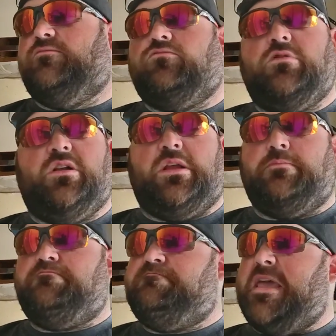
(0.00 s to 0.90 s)
really
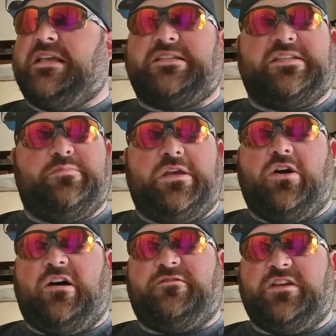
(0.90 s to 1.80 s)
pisses me
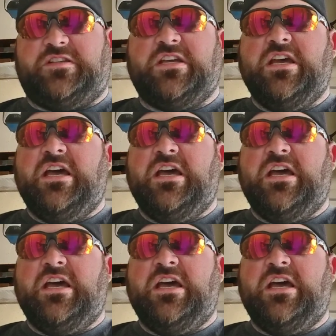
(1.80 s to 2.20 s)
off because